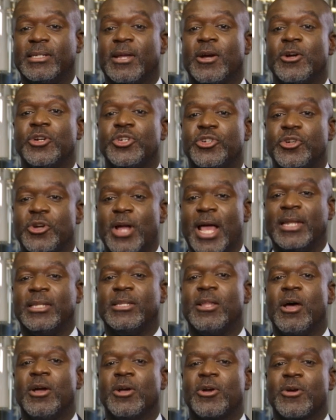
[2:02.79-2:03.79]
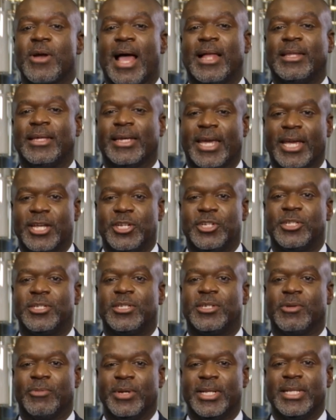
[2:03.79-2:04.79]
larger and longer allocations
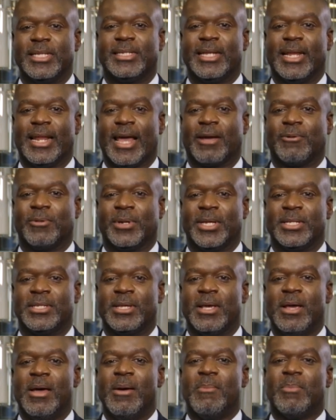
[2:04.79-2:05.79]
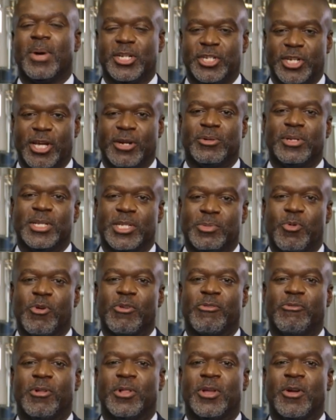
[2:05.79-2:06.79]
to real estate equities by generalist
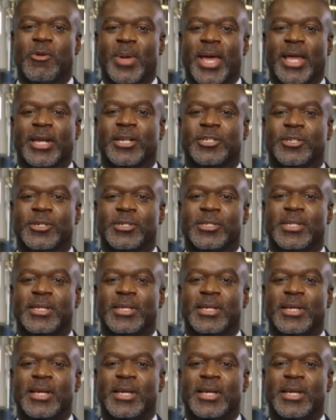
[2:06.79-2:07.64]
portfolio managers.